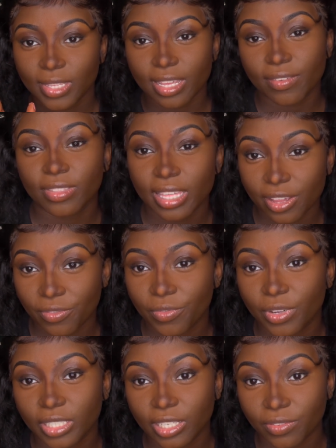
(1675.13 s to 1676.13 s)
if they
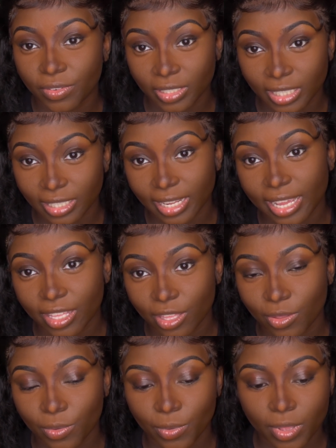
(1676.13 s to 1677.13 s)
really like
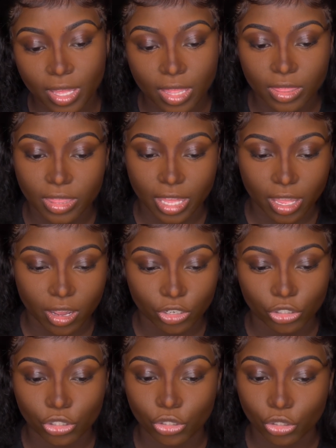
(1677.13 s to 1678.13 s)
you, they are
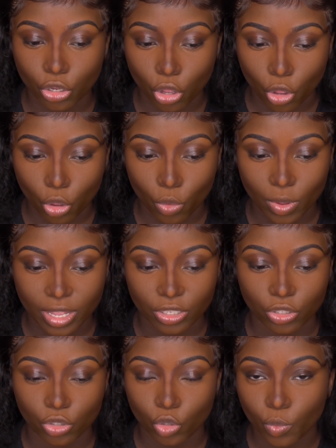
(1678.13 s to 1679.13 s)
so and
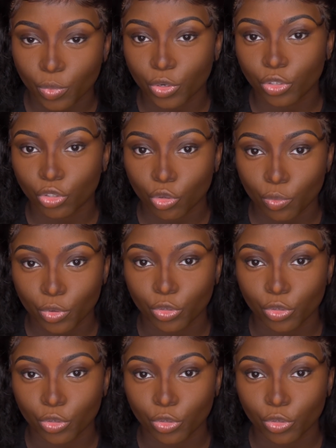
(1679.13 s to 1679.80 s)
super sweet.